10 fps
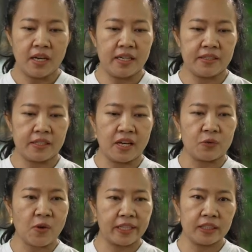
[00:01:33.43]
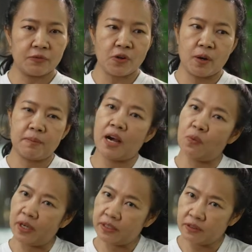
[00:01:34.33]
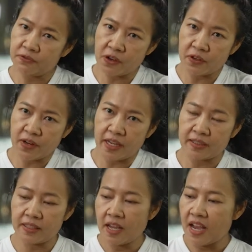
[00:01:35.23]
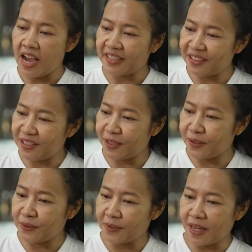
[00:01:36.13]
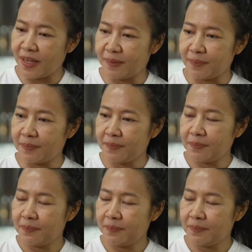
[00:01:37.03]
is uh, ranges from a virgin forest until um,